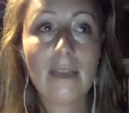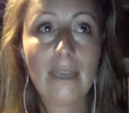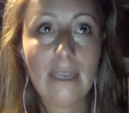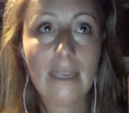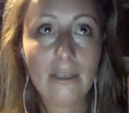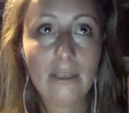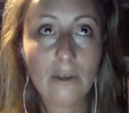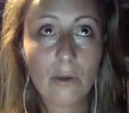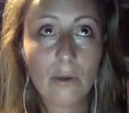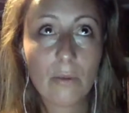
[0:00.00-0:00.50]

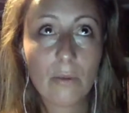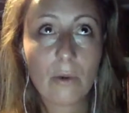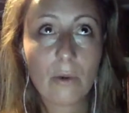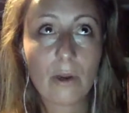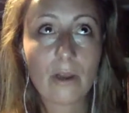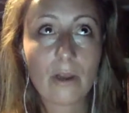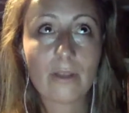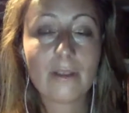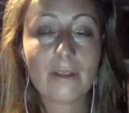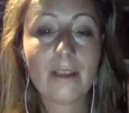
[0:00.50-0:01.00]
in your
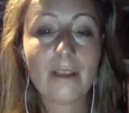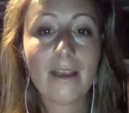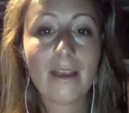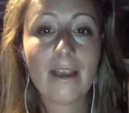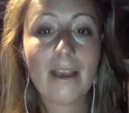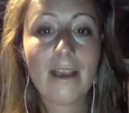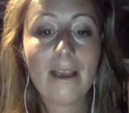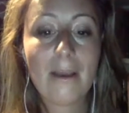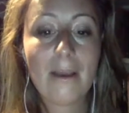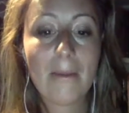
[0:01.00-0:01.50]
world
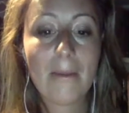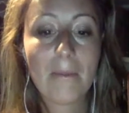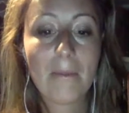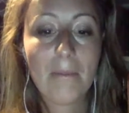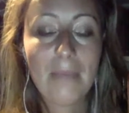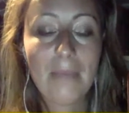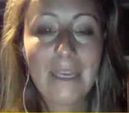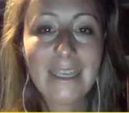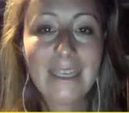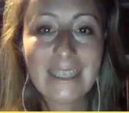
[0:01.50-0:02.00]

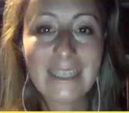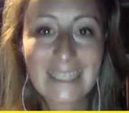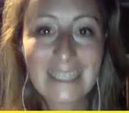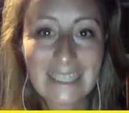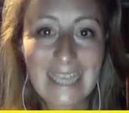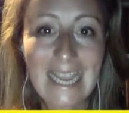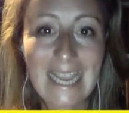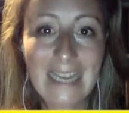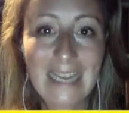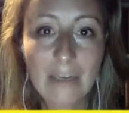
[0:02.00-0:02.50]
being
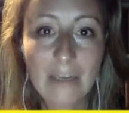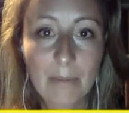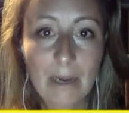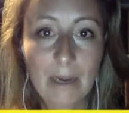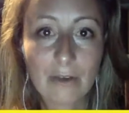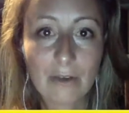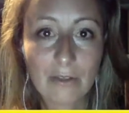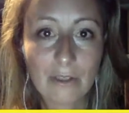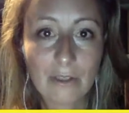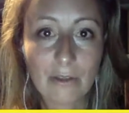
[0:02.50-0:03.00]
insane
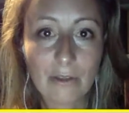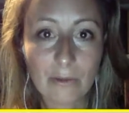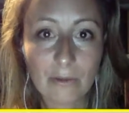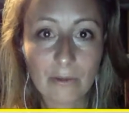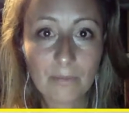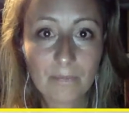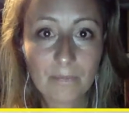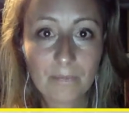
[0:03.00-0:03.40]
about you,